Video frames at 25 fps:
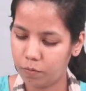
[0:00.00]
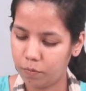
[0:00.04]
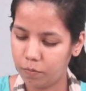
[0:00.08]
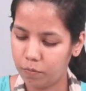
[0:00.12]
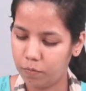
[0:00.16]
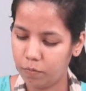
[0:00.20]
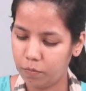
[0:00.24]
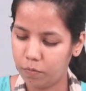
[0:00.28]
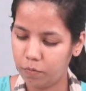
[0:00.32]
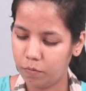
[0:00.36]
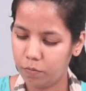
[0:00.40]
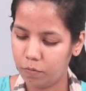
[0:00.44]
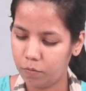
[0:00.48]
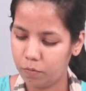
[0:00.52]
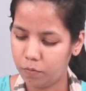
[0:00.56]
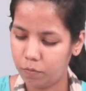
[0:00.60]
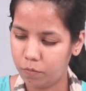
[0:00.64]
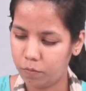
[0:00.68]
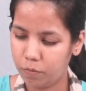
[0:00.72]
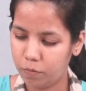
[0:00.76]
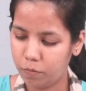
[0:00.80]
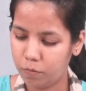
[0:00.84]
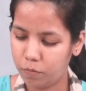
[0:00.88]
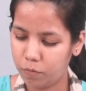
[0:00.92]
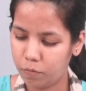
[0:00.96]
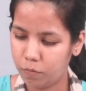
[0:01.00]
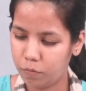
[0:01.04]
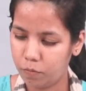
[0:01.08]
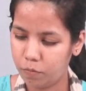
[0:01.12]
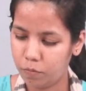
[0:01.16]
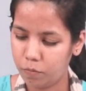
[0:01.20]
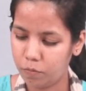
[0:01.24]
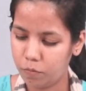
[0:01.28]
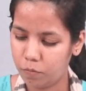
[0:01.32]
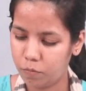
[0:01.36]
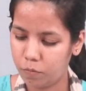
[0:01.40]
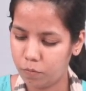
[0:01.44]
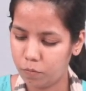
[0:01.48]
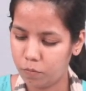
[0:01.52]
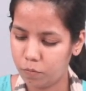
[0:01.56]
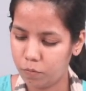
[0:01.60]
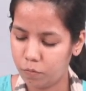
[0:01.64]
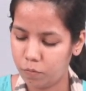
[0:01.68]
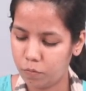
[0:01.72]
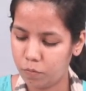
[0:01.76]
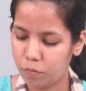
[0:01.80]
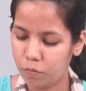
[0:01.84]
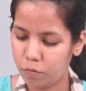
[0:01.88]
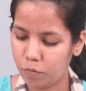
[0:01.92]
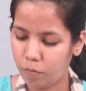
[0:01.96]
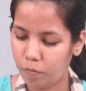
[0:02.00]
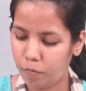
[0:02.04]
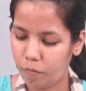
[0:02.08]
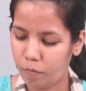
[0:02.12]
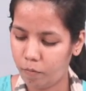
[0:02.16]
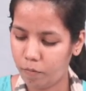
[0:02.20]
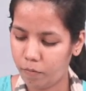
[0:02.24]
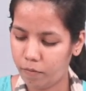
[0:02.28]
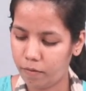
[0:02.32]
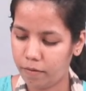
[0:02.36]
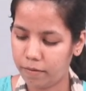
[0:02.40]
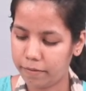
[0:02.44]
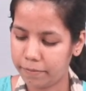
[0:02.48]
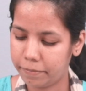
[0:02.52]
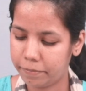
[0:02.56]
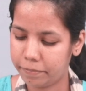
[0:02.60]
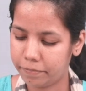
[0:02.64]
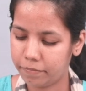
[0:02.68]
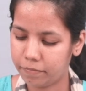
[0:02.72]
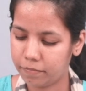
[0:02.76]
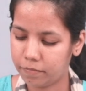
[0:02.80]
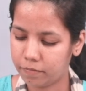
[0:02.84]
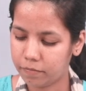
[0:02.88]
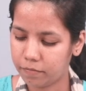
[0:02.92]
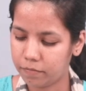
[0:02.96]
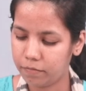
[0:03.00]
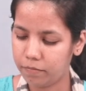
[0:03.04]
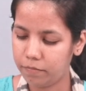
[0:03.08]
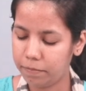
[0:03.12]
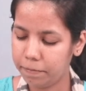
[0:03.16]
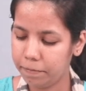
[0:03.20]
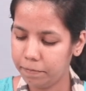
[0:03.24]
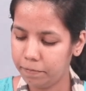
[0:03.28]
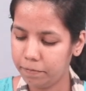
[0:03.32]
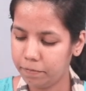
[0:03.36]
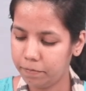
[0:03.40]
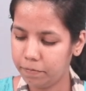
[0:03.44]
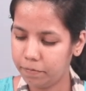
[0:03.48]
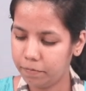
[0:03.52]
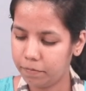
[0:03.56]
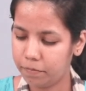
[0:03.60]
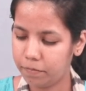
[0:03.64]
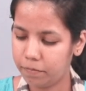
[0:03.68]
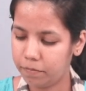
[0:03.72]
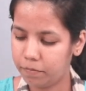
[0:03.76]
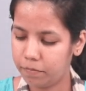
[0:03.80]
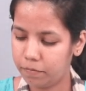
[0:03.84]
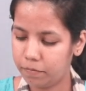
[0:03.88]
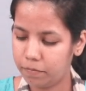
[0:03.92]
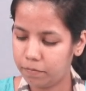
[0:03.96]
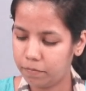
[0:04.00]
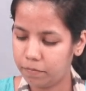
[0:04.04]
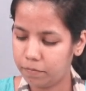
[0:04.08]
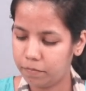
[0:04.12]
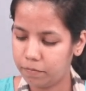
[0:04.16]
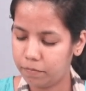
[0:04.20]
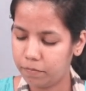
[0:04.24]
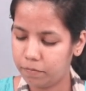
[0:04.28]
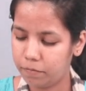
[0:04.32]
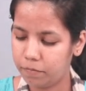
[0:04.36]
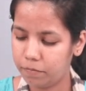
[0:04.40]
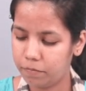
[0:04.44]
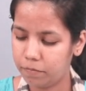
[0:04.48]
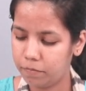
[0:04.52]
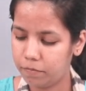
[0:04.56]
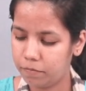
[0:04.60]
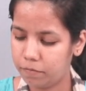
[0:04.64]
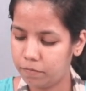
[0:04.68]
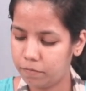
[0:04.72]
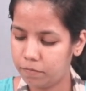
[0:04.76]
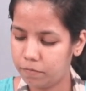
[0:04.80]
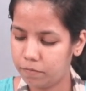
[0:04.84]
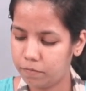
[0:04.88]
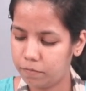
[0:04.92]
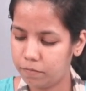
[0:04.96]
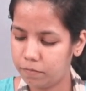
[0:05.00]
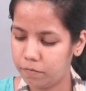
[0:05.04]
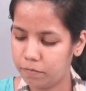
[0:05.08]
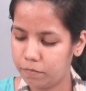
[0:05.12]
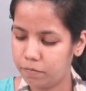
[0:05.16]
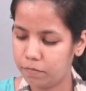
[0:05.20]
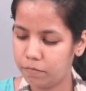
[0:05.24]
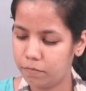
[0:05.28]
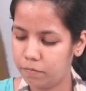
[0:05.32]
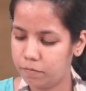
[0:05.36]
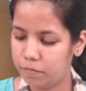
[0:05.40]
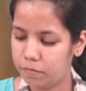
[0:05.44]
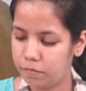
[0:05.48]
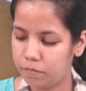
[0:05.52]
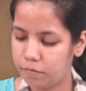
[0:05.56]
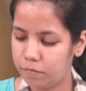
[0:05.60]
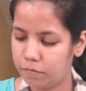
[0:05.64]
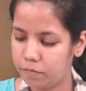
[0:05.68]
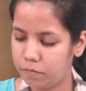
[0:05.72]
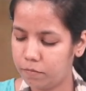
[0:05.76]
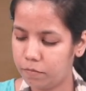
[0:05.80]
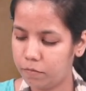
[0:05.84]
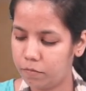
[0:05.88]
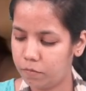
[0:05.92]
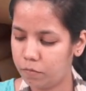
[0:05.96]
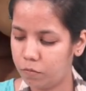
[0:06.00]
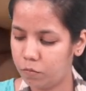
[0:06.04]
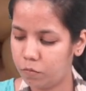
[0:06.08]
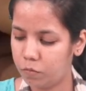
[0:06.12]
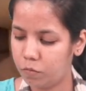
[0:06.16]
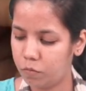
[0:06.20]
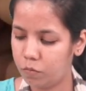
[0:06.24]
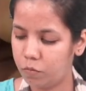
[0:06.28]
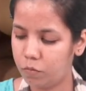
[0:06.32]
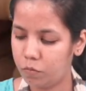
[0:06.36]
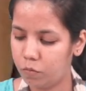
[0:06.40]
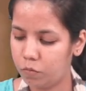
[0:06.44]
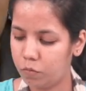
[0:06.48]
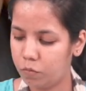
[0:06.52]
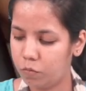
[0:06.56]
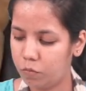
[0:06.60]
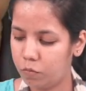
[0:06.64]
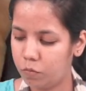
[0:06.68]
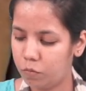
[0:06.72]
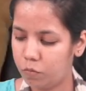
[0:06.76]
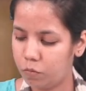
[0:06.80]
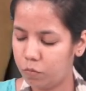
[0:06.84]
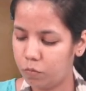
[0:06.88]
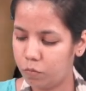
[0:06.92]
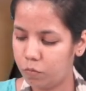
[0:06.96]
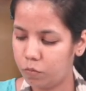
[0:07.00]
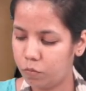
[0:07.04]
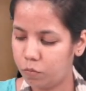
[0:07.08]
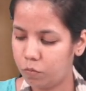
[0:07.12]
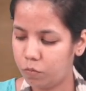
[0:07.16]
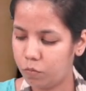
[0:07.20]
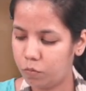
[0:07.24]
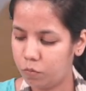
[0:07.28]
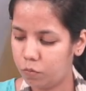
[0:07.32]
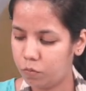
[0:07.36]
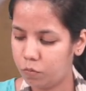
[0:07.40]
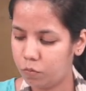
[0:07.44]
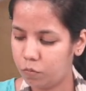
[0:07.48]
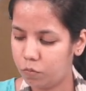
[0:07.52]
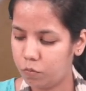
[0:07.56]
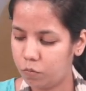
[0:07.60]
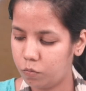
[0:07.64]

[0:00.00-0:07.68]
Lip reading: No one is speaking in this clip.